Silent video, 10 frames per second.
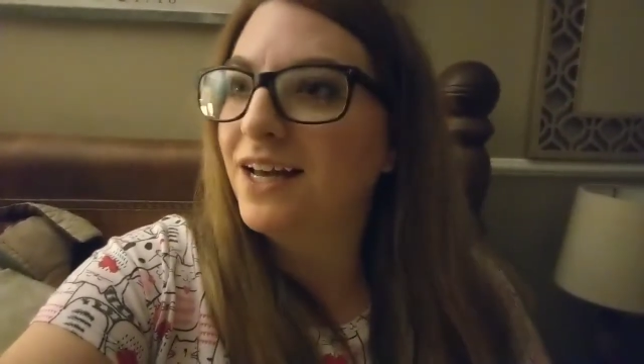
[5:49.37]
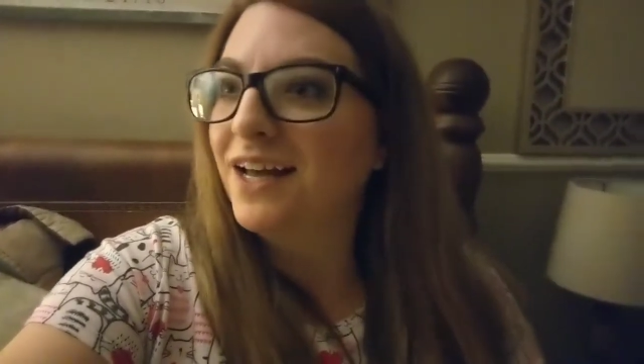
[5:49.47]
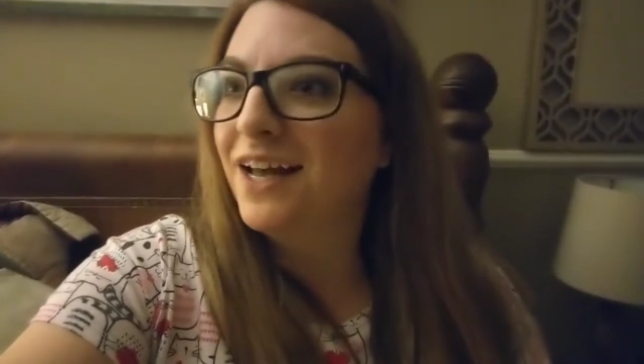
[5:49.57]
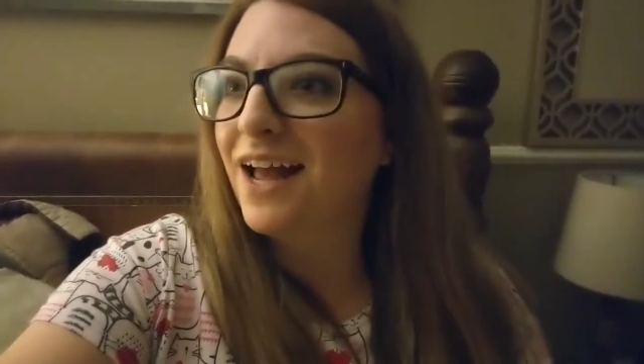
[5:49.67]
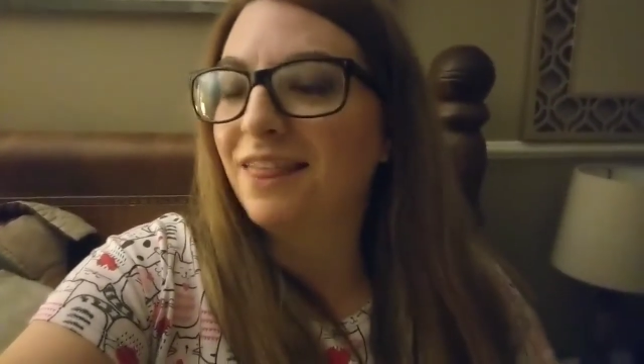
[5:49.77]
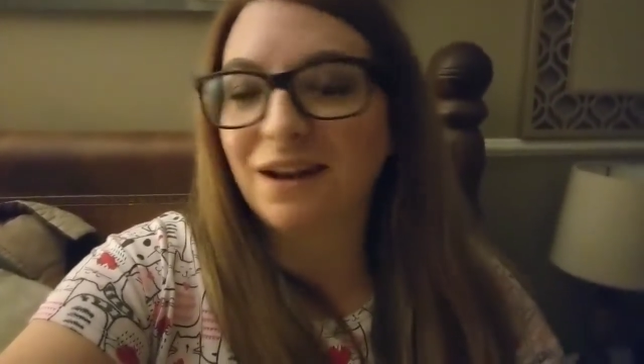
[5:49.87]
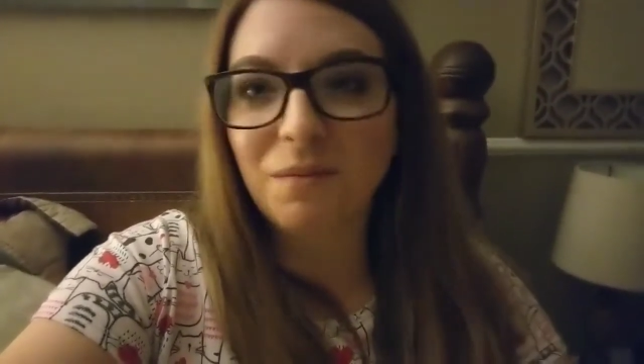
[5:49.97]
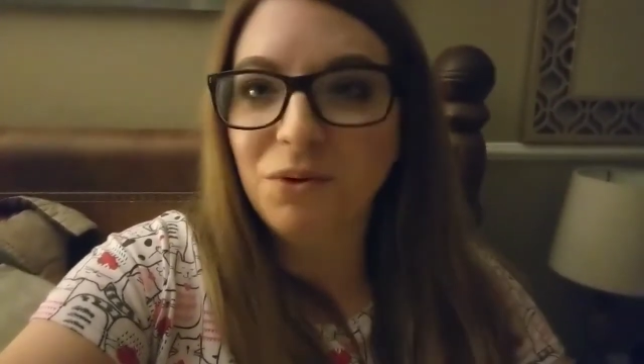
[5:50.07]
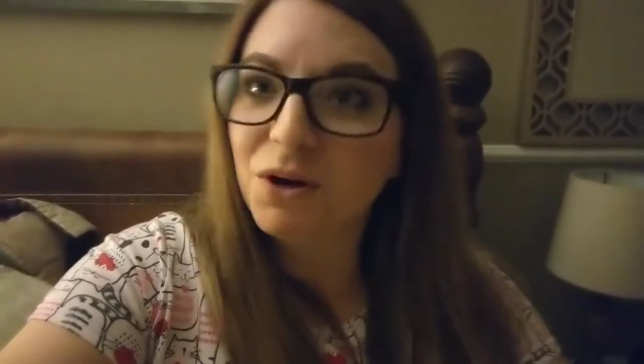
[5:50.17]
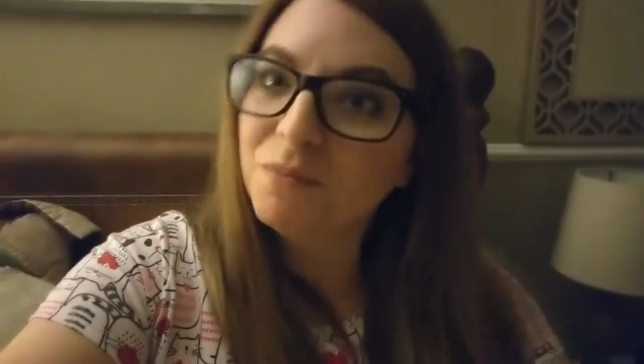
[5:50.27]
And then I put on
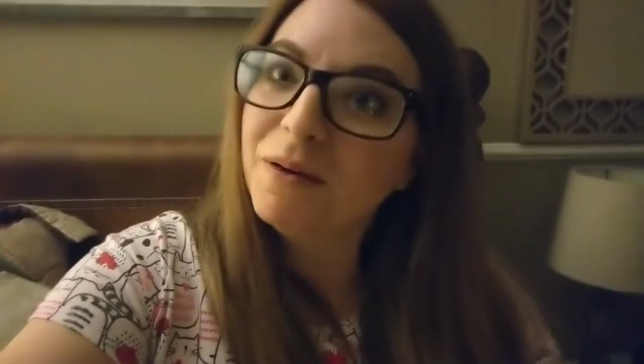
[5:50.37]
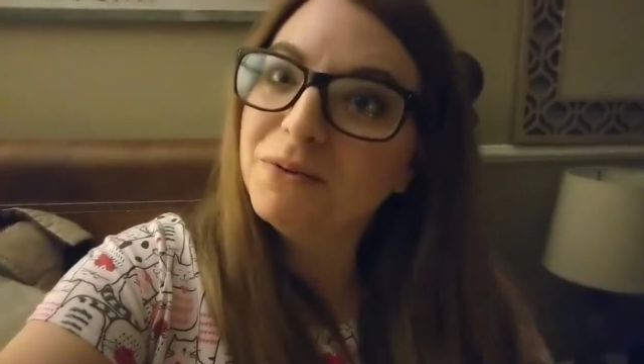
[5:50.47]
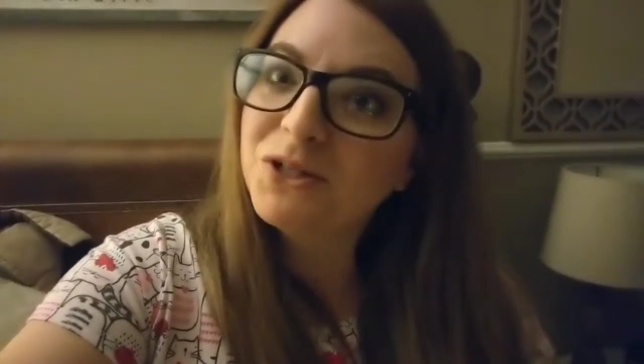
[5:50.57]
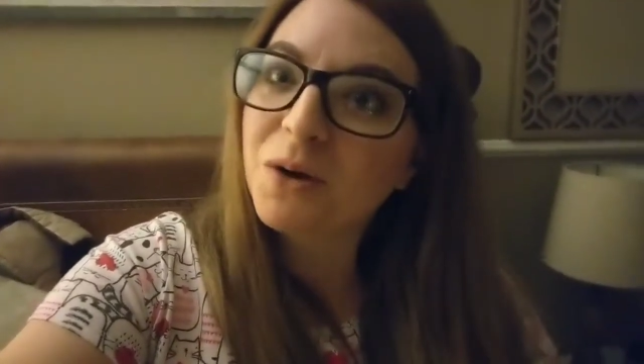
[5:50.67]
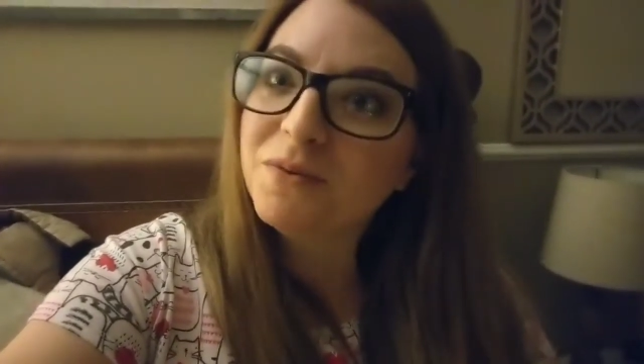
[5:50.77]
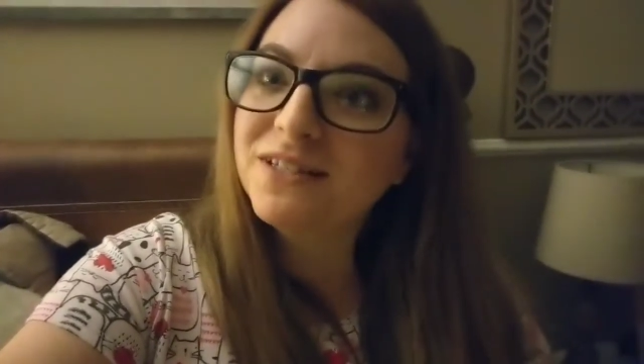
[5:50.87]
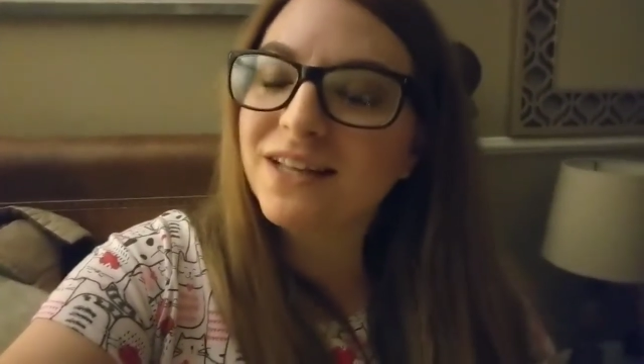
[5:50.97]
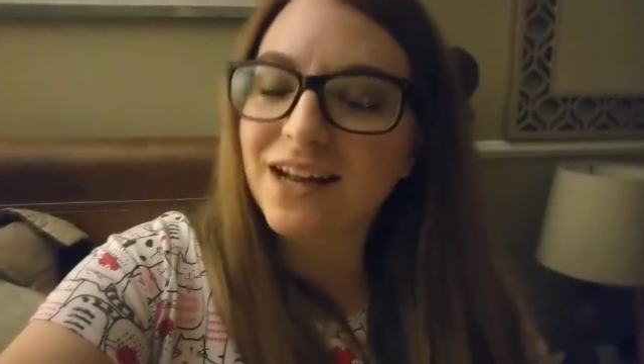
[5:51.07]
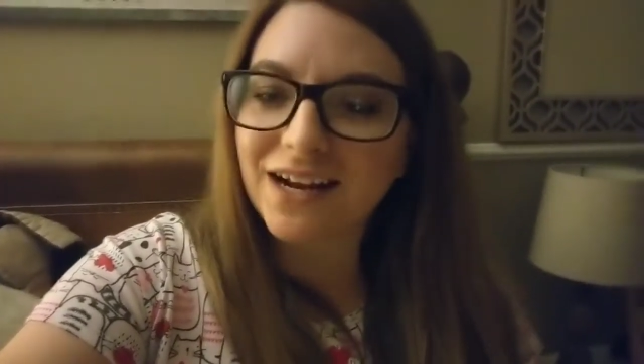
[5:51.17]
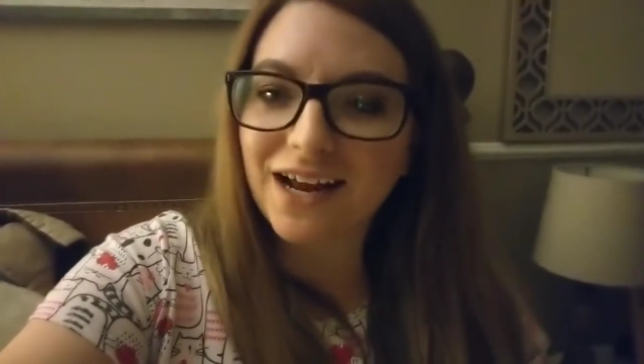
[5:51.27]
my pajamas and I
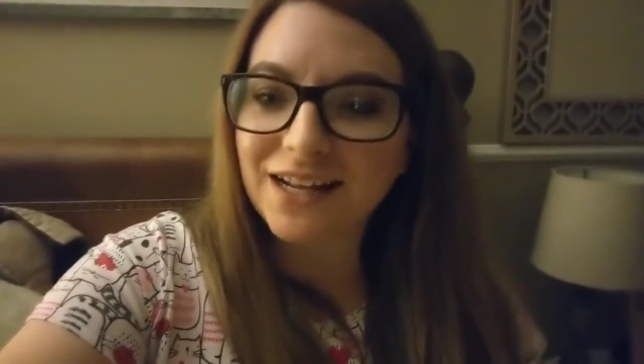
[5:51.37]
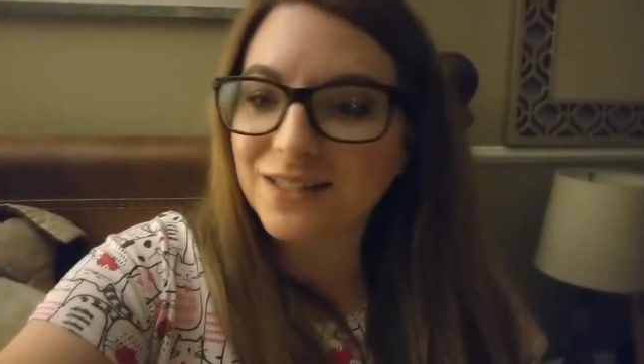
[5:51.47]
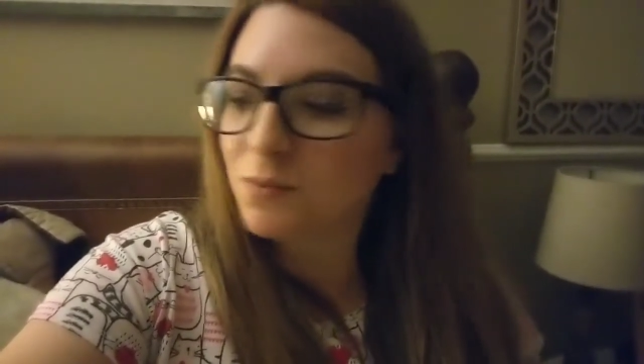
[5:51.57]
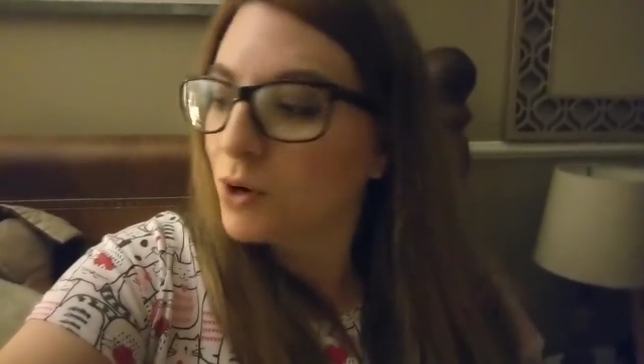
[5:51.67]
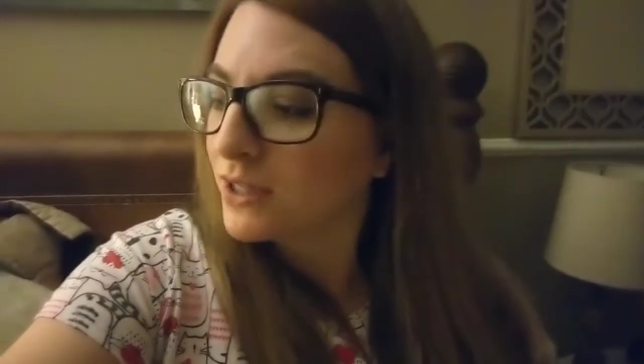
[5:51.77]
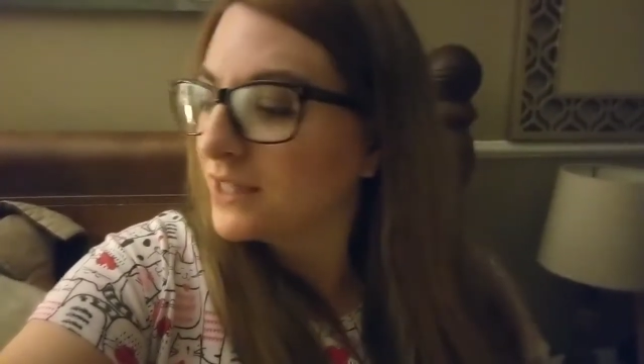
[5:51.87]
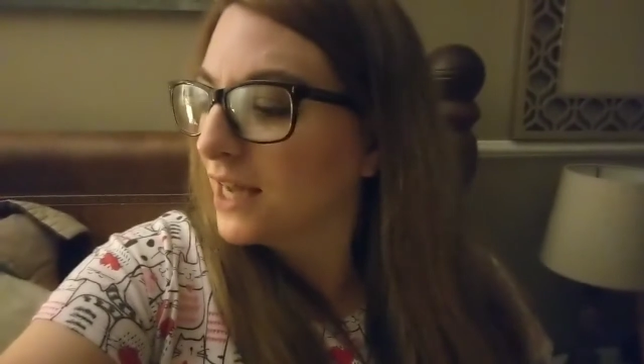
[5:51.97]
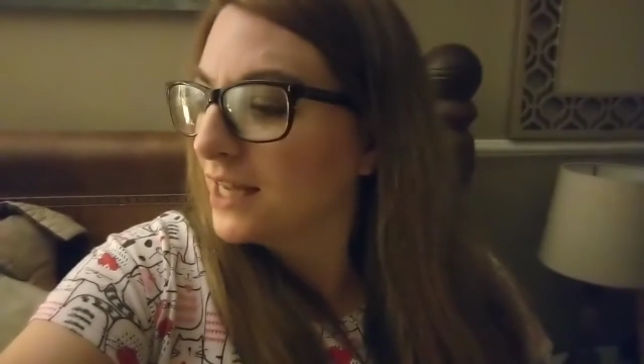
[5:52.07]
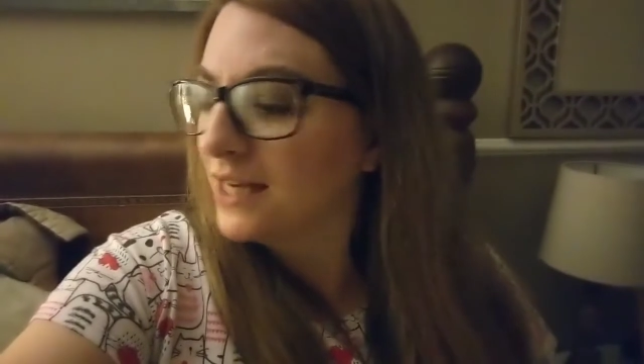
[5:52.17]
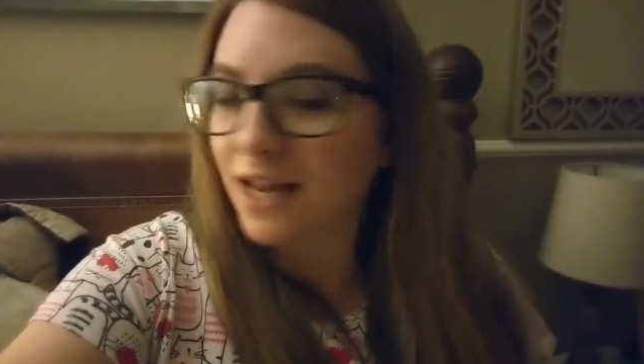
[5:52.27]
got some work done,
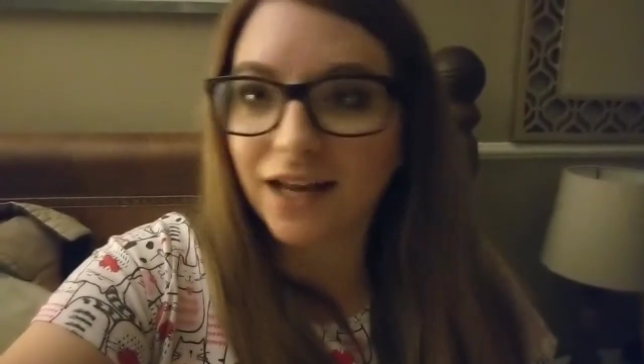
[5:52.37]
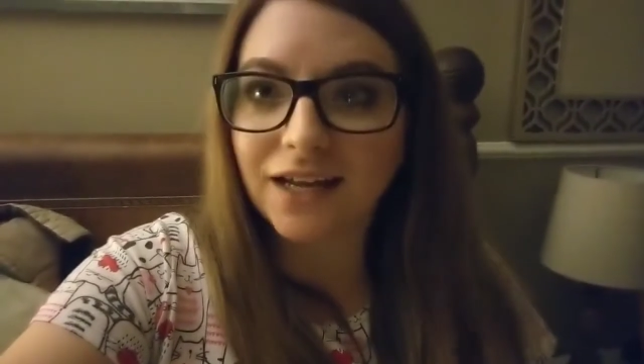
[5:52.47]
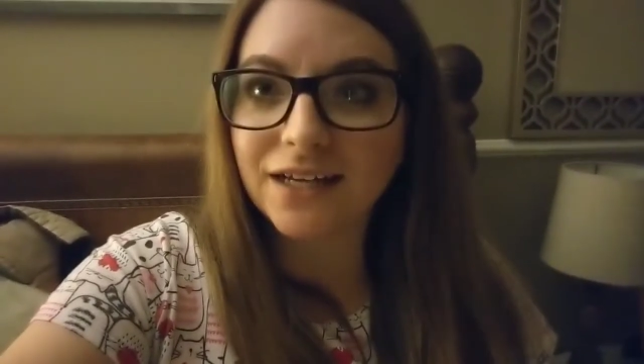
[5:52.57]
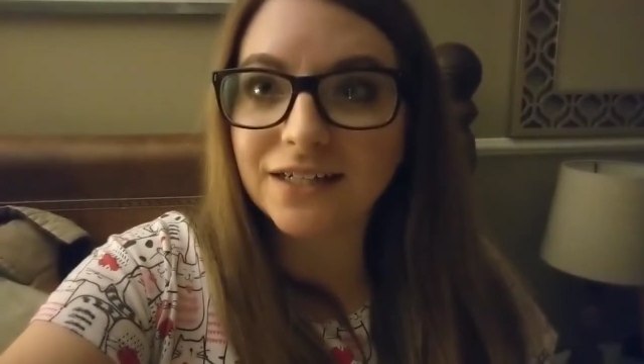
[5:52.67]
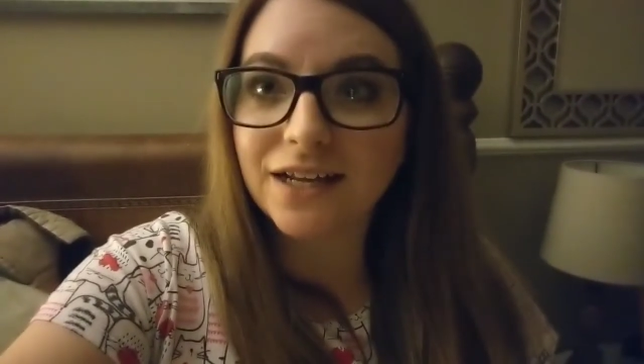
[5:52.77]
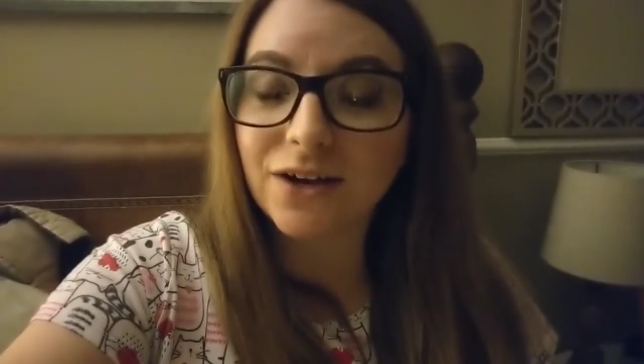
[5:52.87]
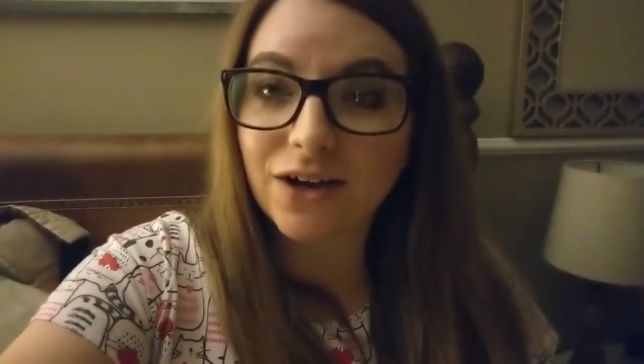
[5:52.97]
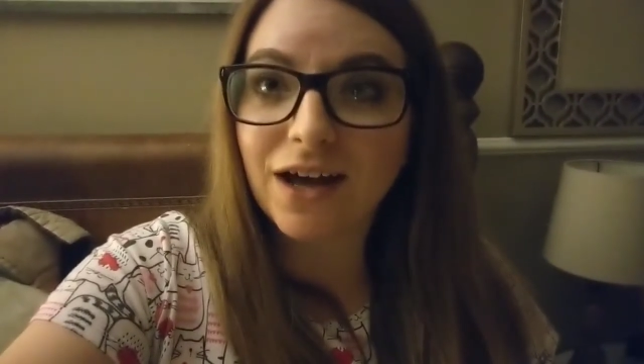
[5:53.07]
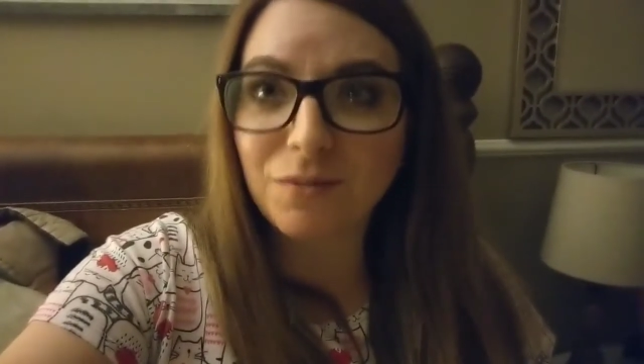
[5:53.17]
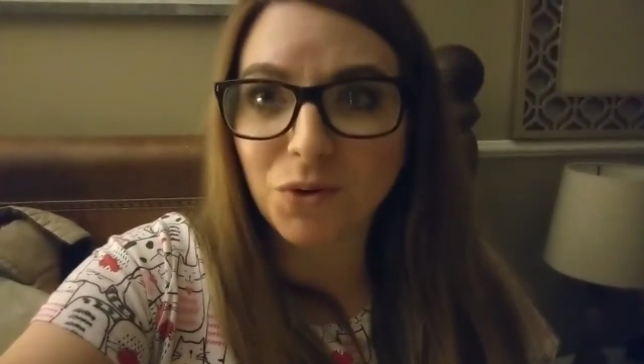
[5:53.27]
and now I'm
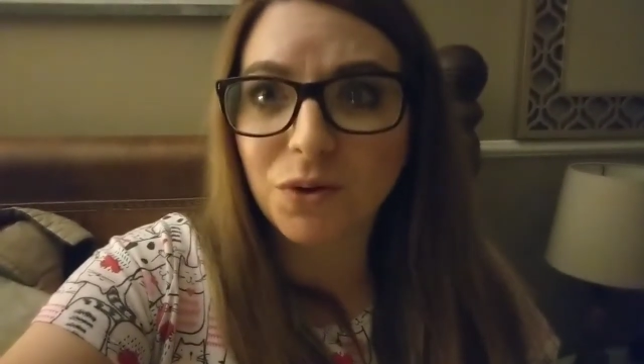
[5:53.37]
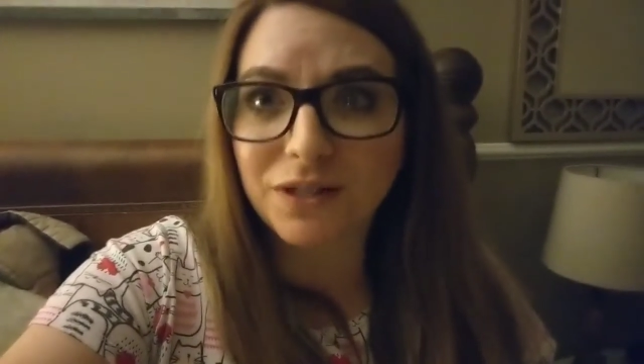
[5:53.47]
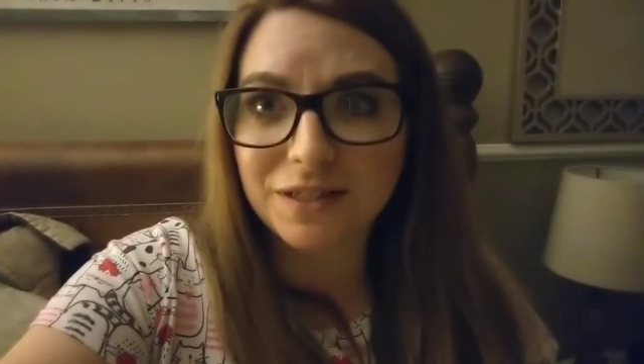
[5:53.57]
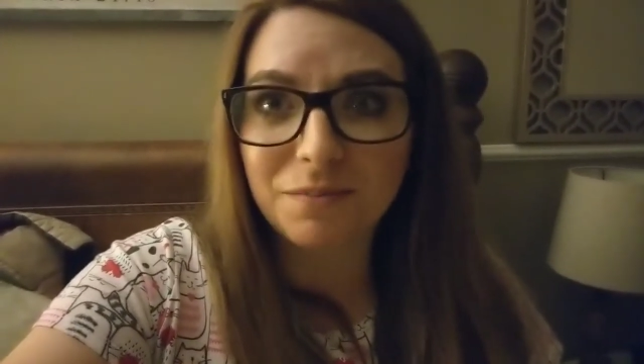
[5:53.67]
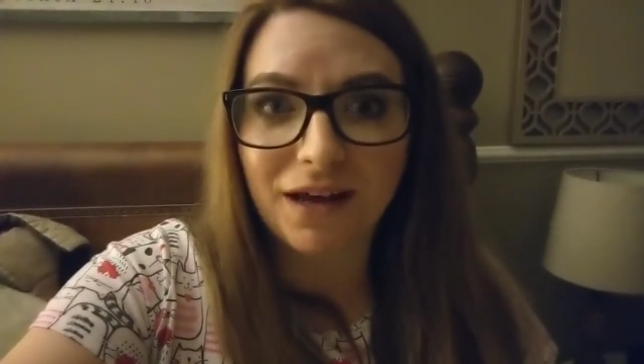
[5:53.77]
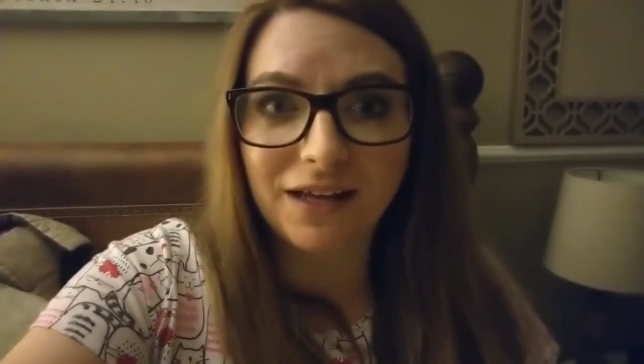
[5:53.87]
going to bed.